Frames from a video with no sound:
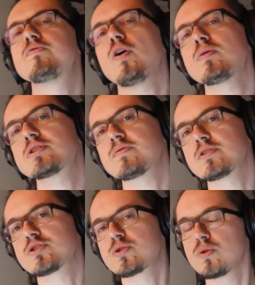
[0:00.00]
Focus of
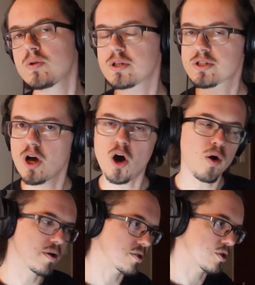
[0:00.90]
the school is
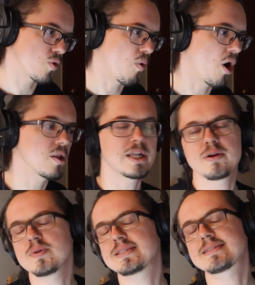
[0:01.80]
always on
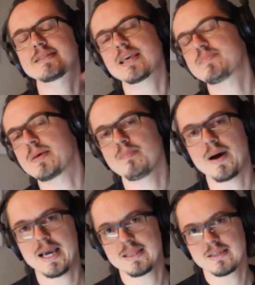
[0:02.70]
quality. We skip the
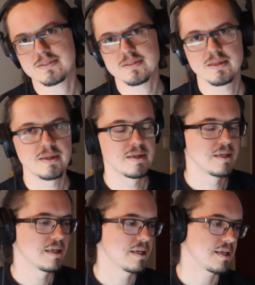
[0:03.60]
mindless
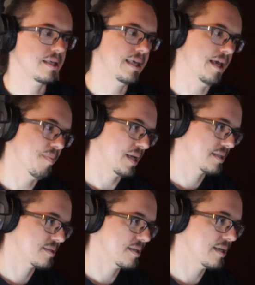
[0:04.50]

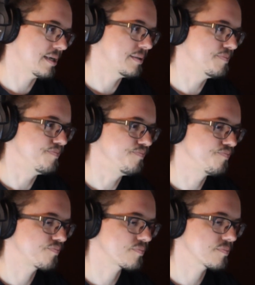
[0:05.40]
gimmicks.
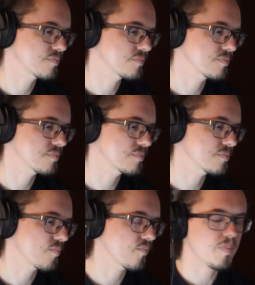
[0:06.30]
And
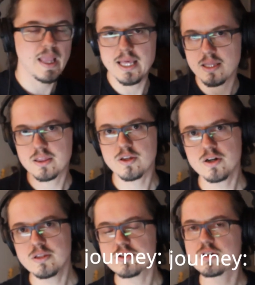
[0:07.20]
the
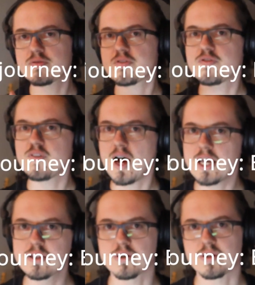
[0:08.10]
third, sort of the
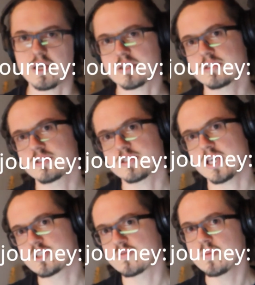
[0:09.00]
final actually
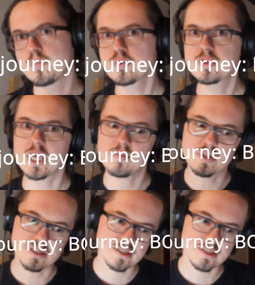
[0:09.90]
stage of the bootcamp,